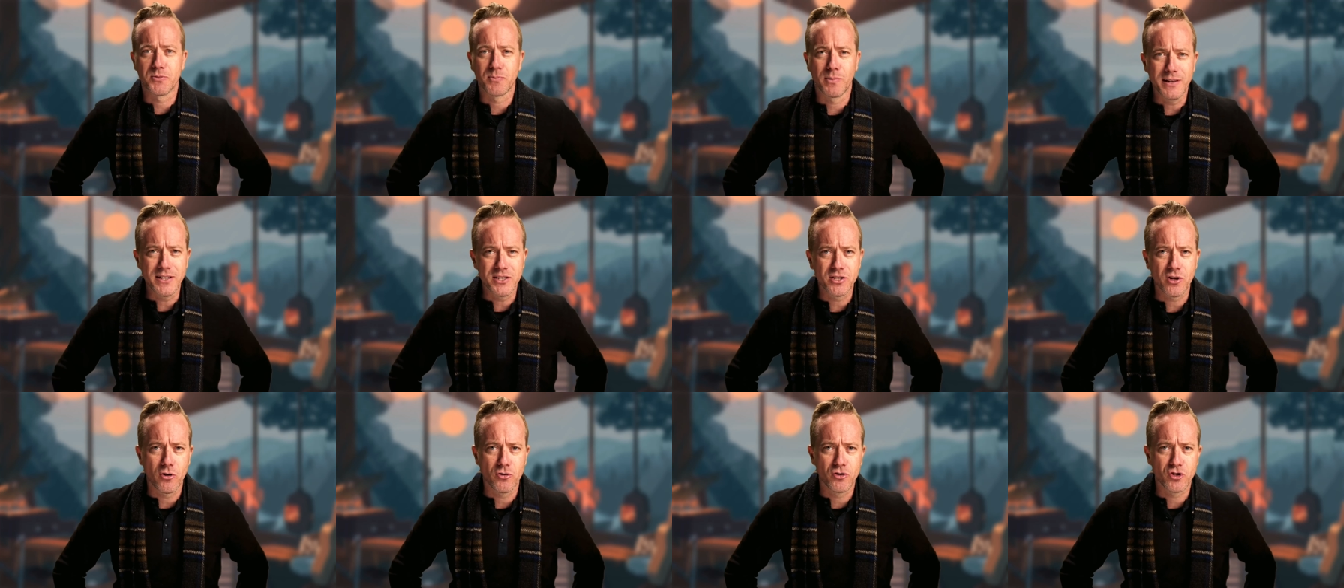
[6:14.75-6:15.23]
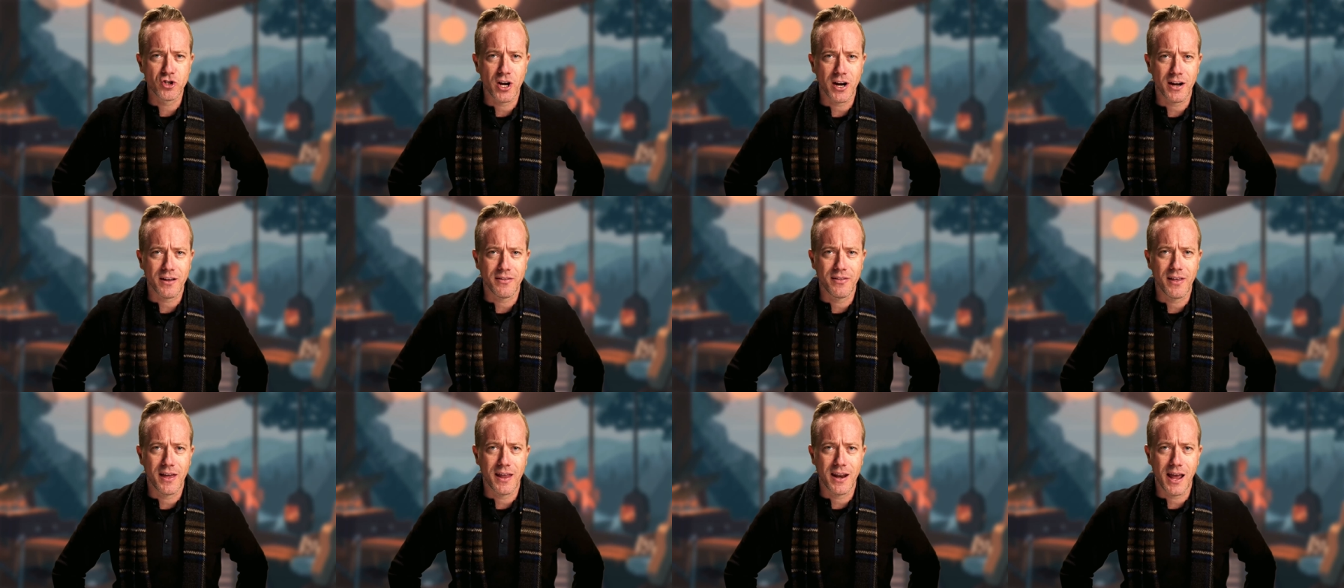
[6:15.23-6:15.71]
Please go
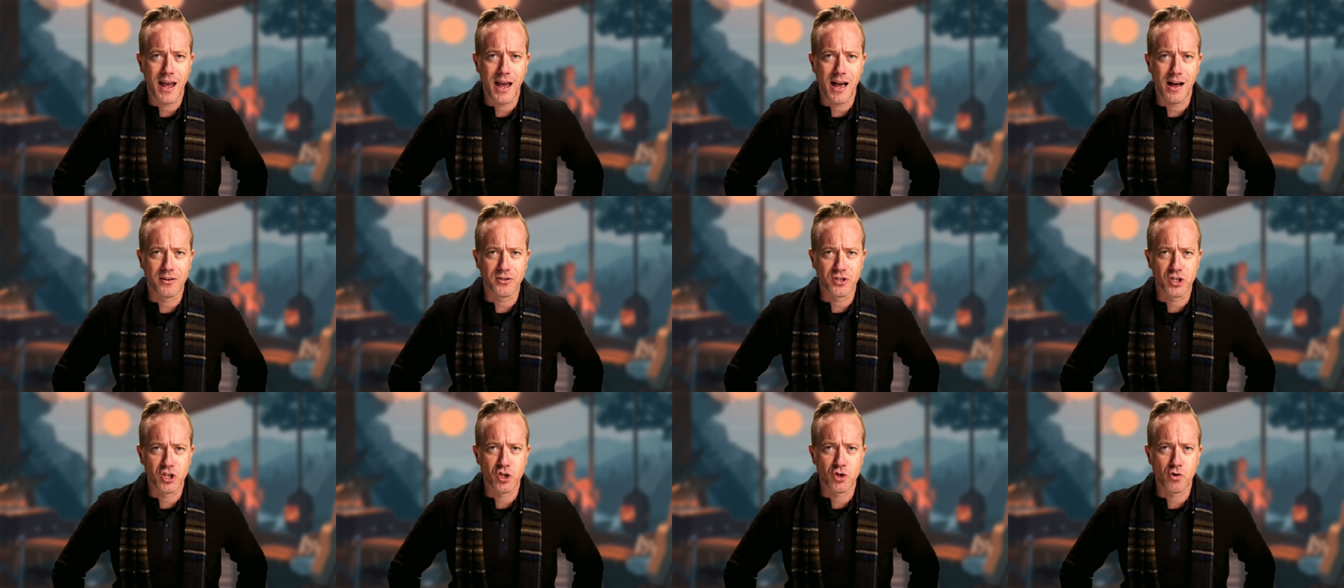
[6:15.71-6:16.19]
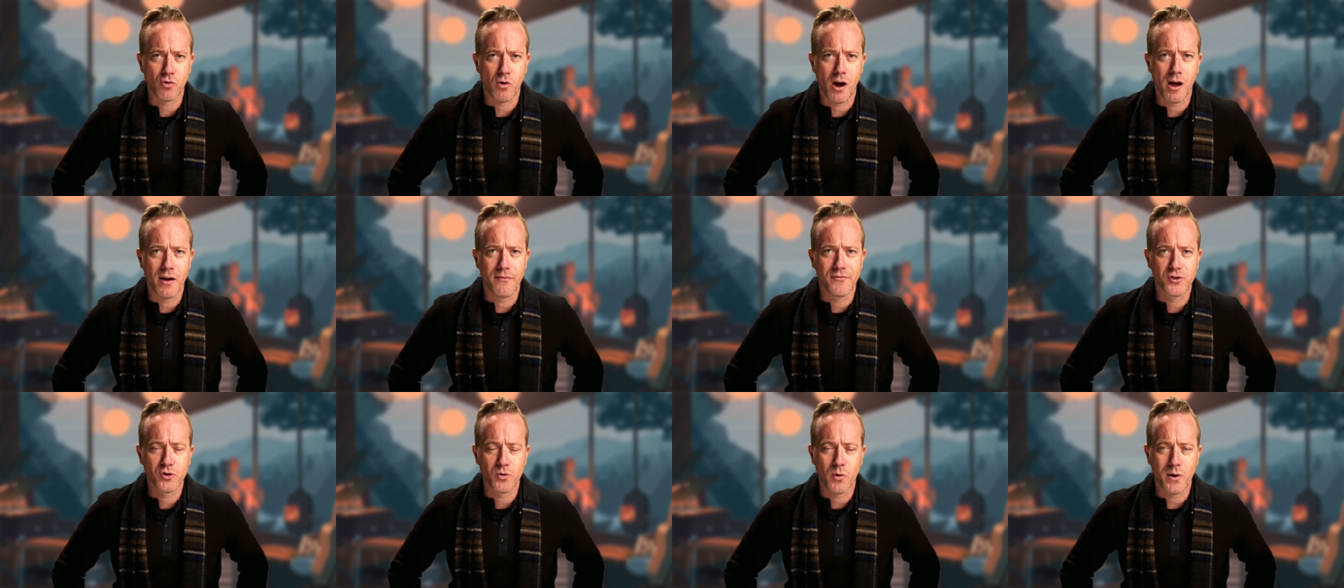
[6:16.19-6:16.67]
check that out,
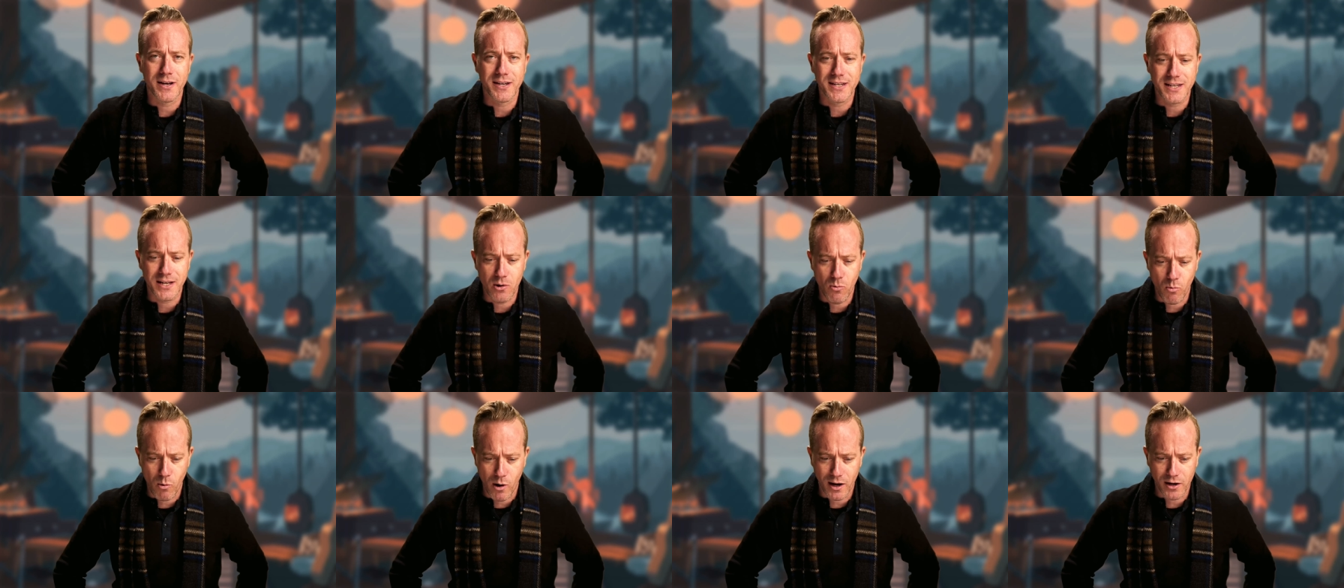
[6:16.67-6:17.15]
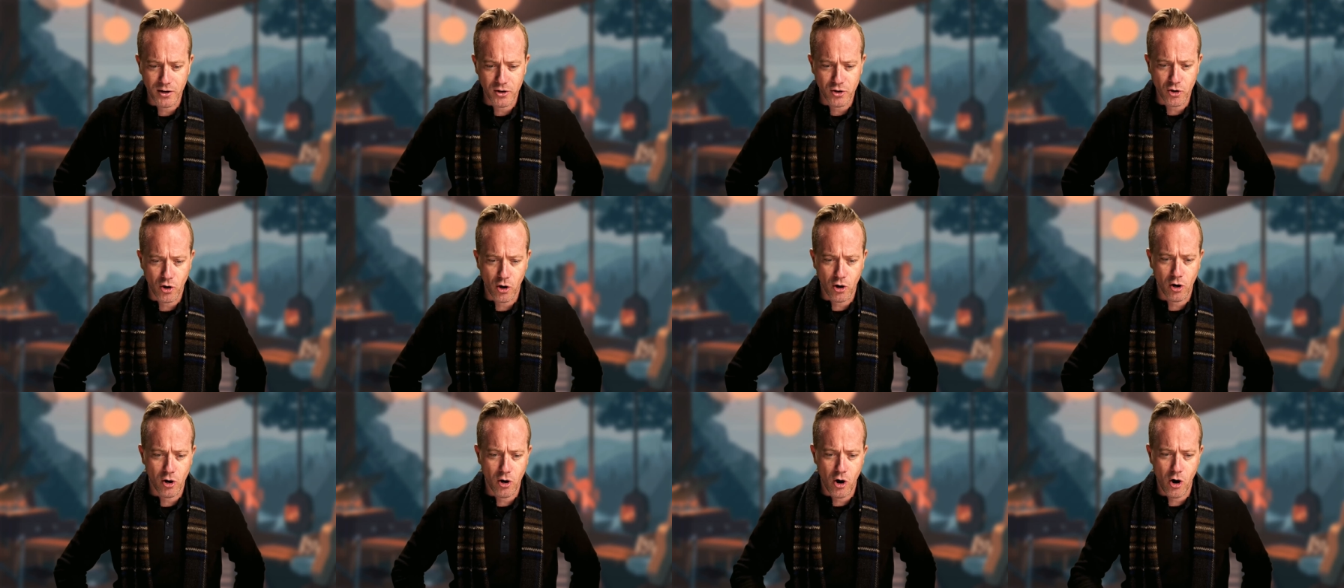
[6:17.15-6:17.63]

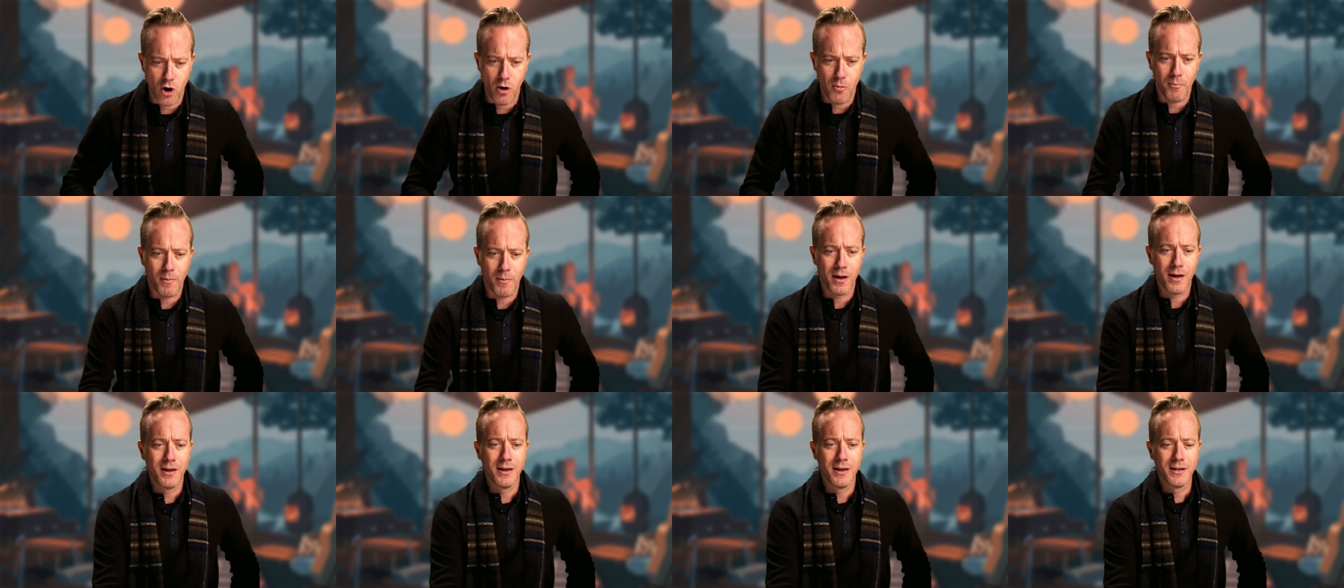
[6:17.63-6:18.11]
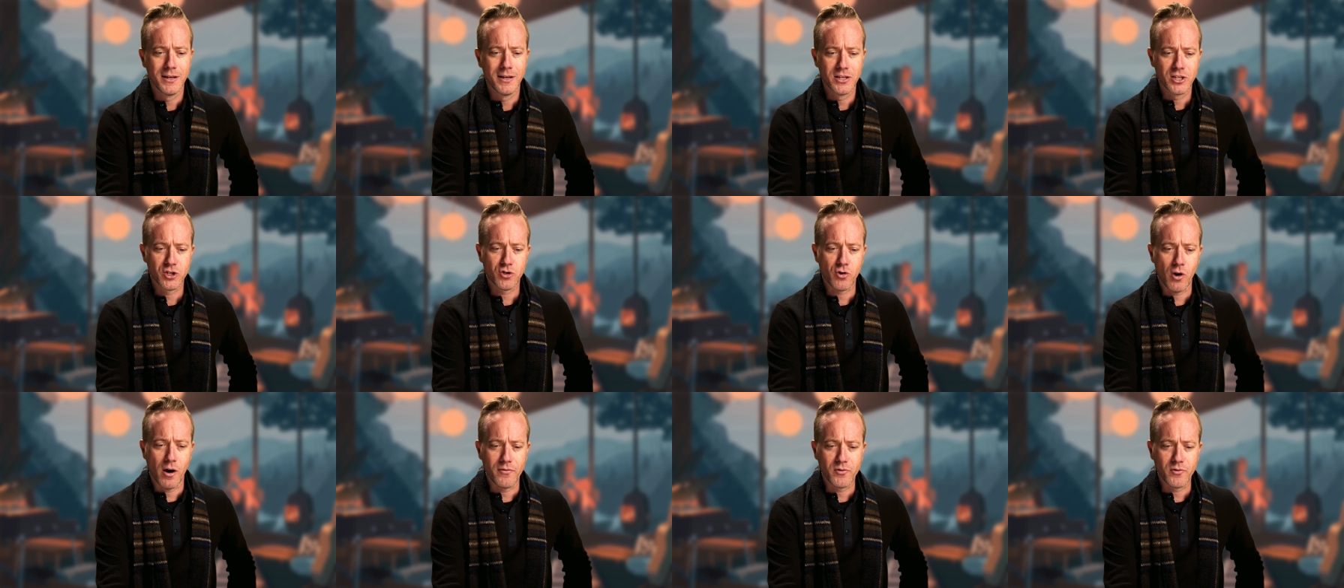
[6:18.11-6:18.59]
strive21.com,
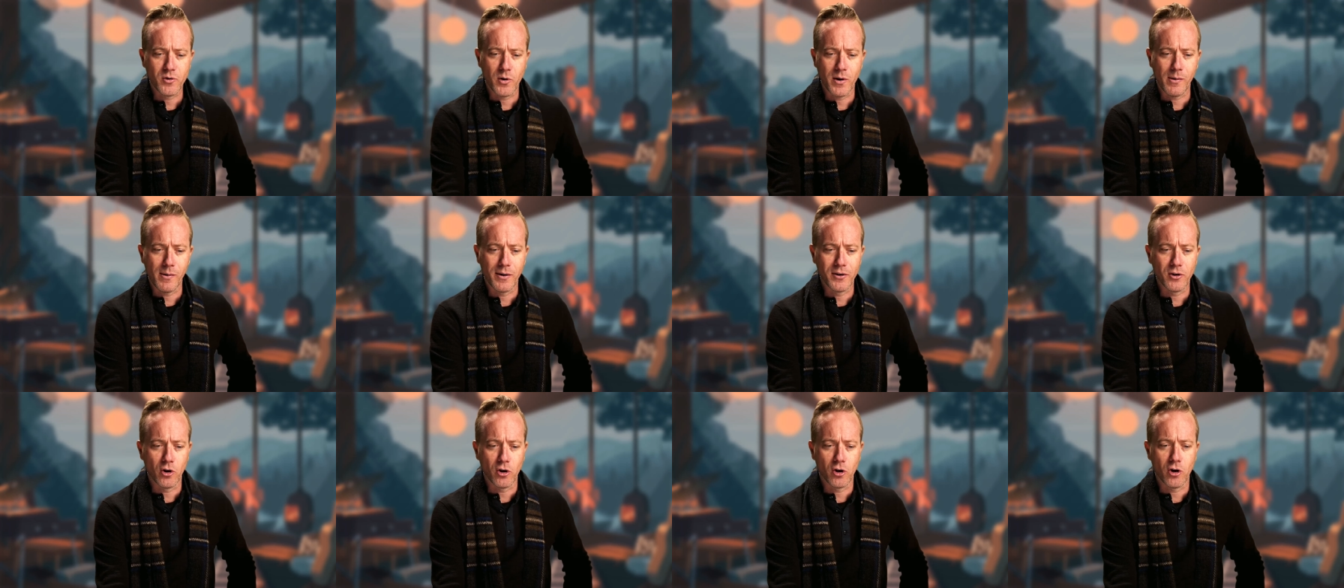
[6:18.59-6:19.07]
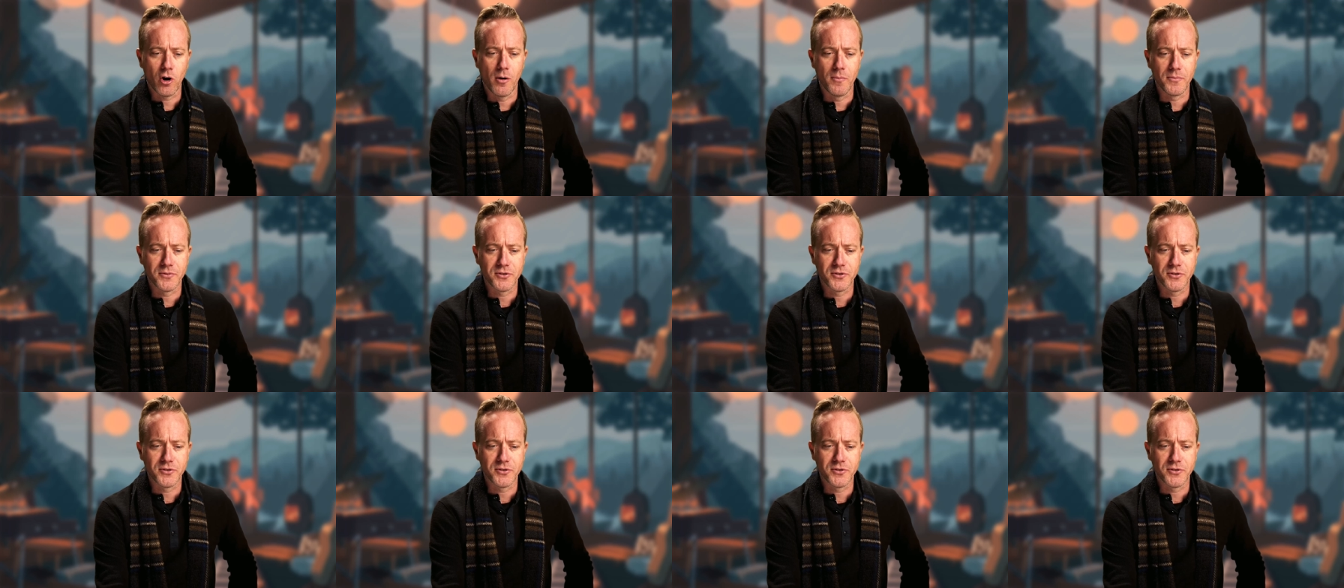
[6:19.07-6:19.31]
strive21.com.